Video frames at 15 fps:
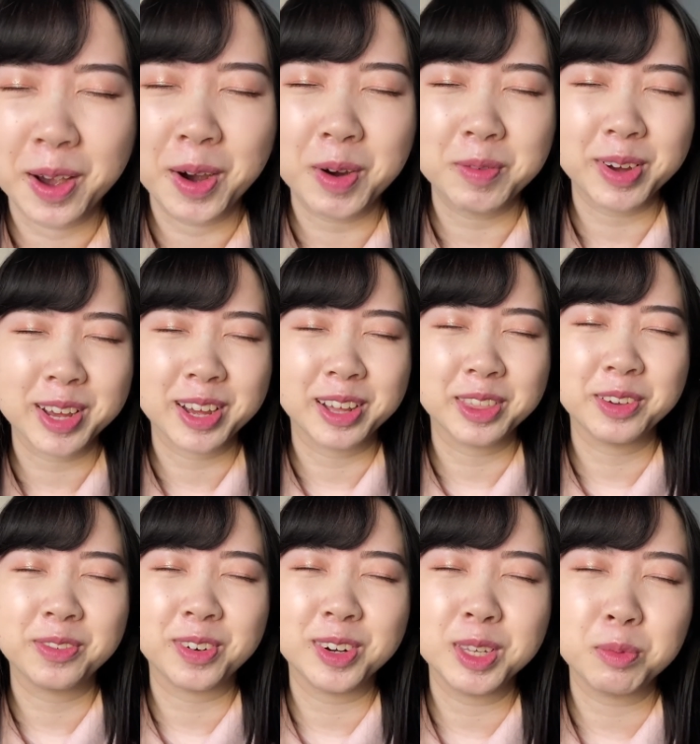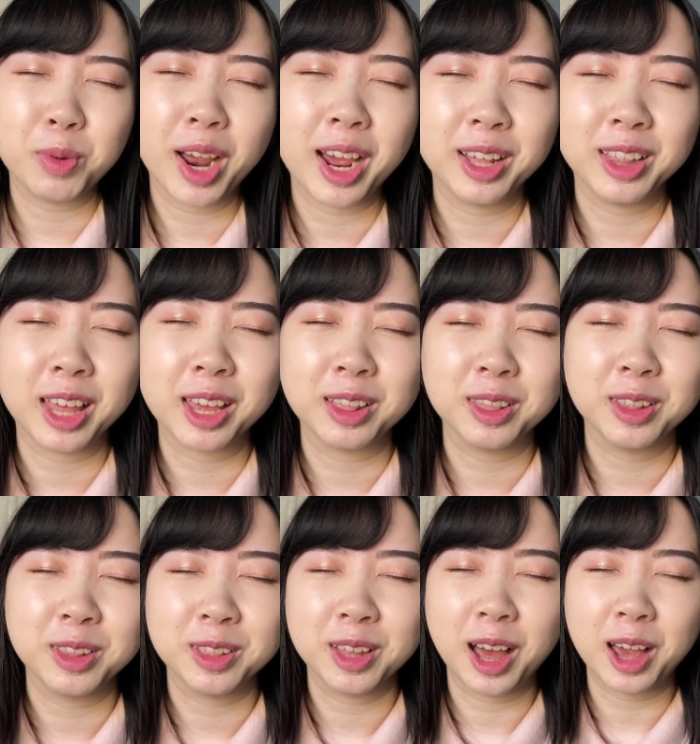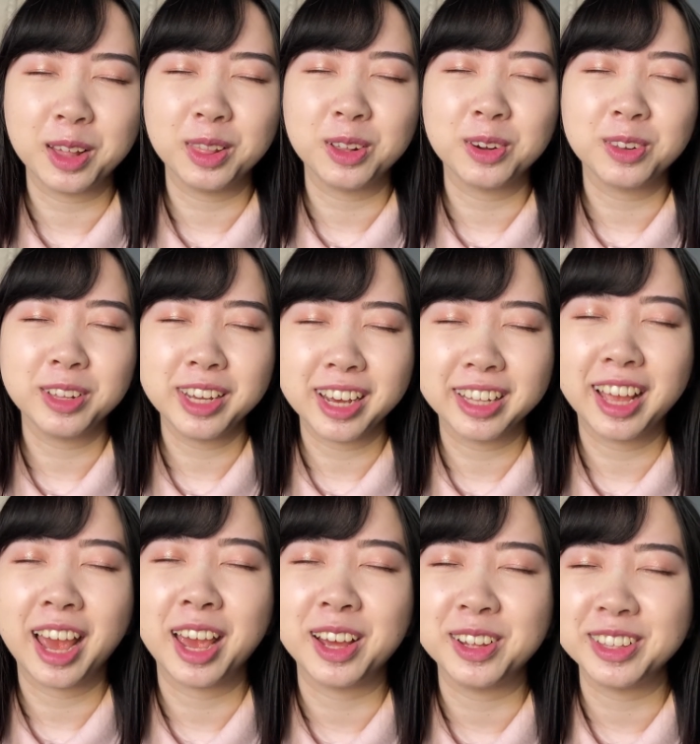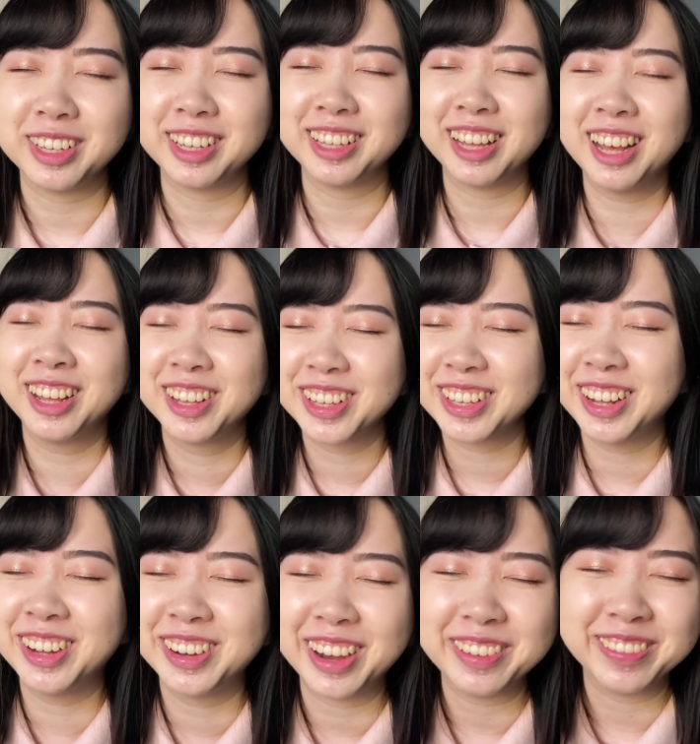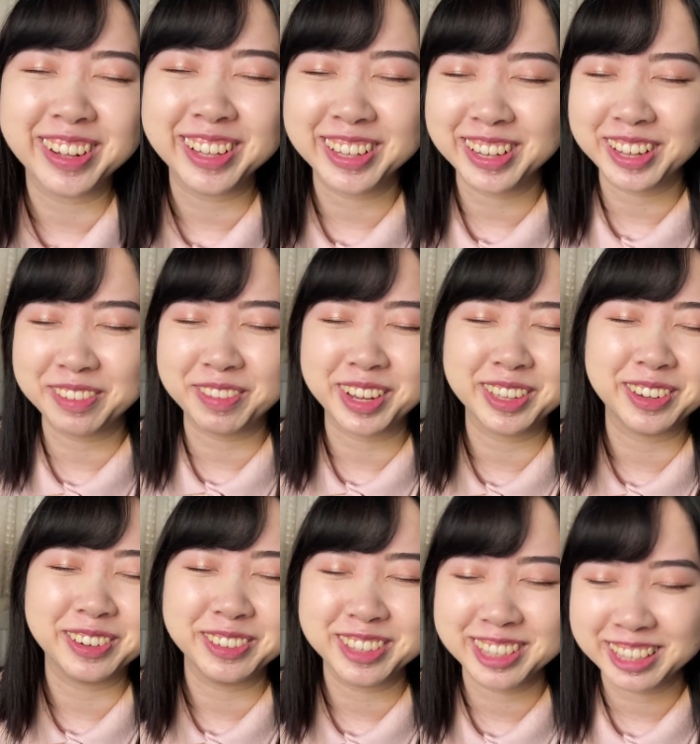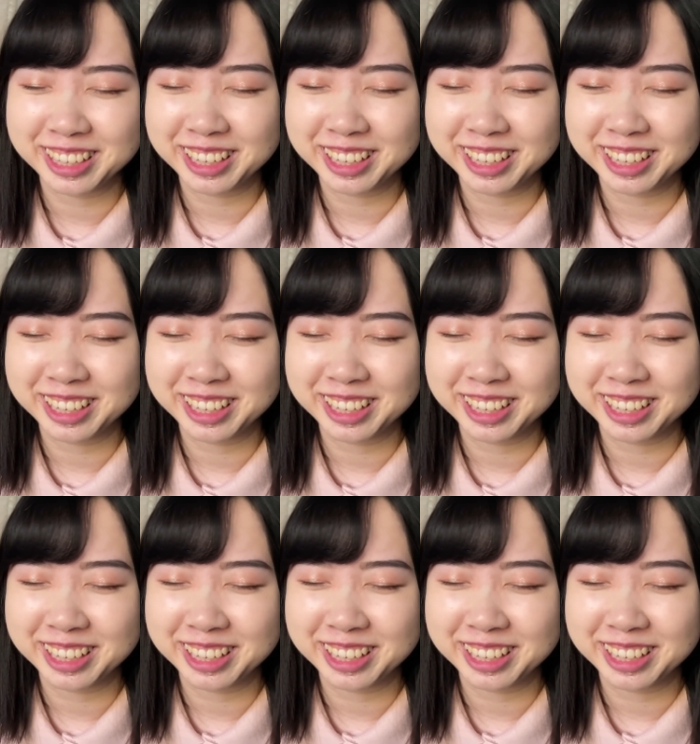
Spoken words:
Oh my god, the first spray I literally inhaled it. So I felt it in my nose.